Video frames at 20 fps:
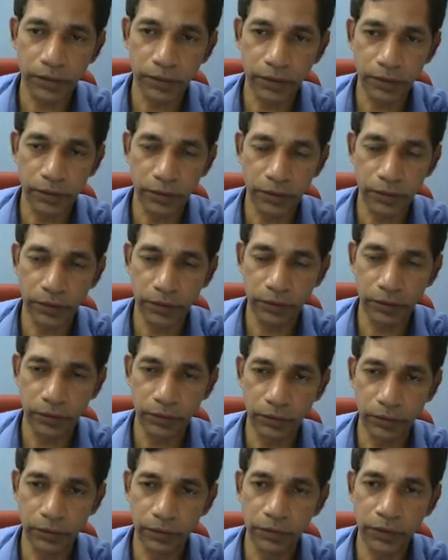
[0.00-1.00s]

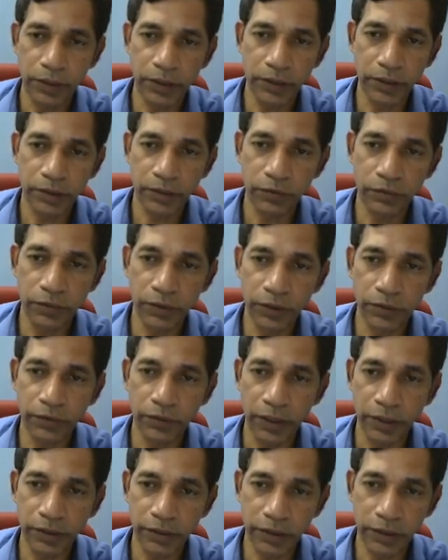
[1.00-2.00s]
no edge is going to
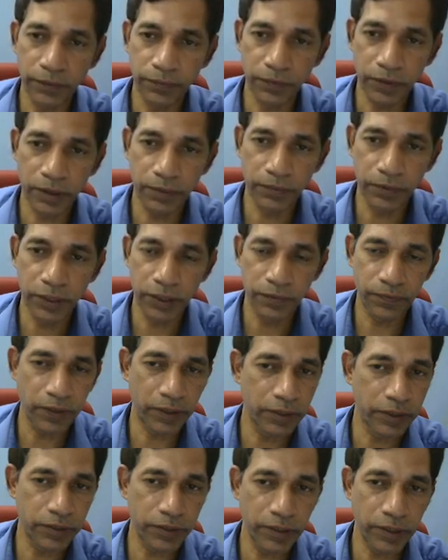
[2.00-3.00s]
exit from this
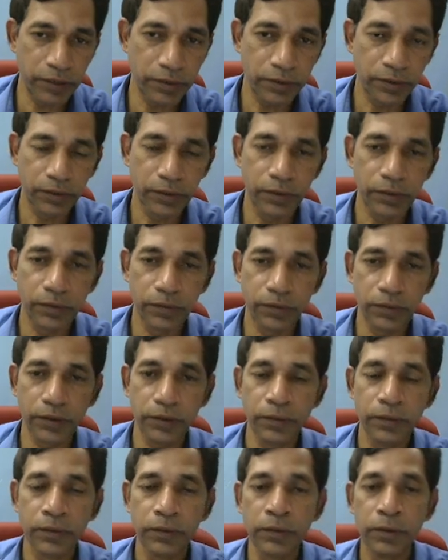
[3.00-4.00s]
final state. Okay.